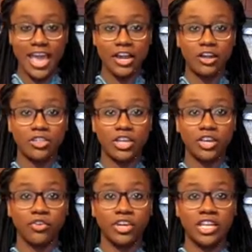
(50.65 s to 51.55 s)
add all
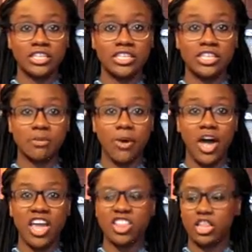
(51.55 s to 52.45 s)
the ingredients to the
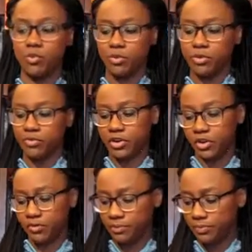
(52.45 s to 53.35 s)
pot and then we'll move
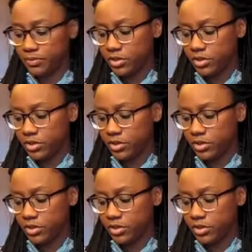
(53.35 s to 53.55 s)
it over.